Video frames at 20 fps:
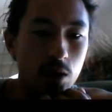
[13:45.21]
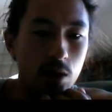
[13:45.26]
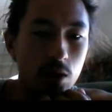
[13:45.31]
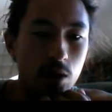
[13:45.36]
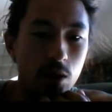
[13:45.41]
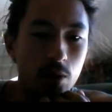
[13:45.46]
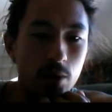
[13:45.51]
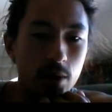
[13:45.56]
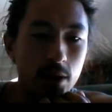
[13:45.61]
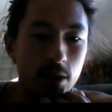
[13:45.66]

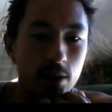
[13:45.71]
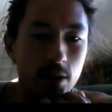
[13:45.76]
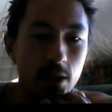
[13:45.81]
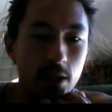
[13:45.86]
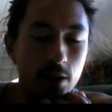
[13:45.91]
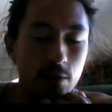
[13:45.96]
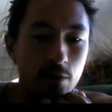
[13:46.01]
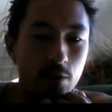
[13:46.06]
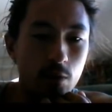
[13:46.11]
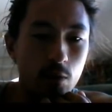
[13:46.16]
already
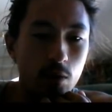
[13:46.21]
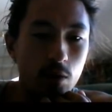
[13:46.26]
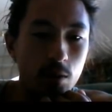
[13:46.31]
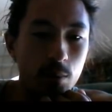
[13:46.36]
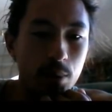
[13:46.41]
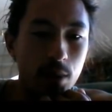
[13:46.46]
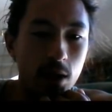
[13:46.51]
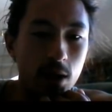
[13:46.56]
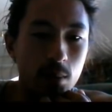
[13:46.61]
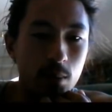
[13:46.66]
like 4
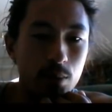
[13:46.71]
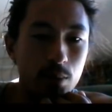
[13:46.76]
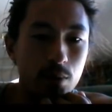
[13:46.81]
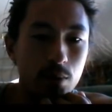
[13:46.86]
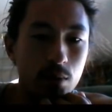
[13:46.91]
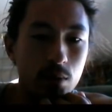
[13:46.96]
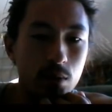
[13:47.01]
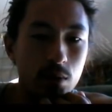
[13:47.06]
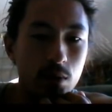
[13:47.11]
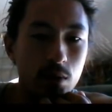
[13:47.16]
pump.
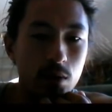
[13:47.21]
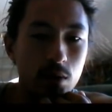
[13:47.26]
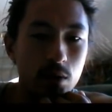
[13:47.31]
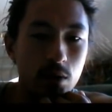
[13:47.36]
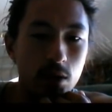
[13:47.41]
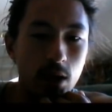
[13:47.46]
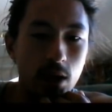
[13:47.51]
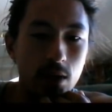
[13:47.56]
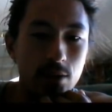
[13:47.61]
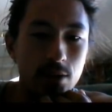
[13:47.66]
Or
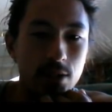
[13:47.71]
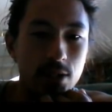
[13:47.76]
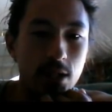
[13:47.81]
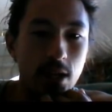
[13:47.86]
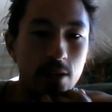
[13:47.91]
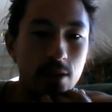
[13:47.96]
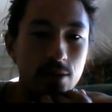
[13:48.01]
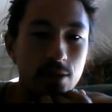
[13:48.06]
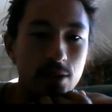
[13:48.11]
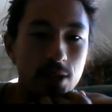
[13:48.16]
Cutlass
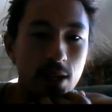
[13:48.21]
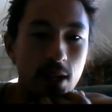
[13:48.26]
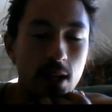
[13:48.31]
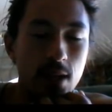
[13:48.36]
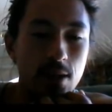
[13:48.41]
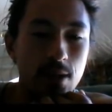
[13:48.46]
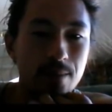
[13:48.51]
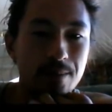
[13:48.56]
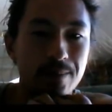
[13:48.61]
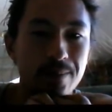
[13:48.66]
counts as
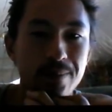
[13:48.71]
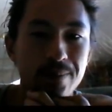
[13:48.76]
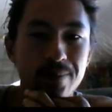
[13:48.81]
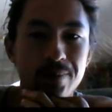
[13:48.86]
that.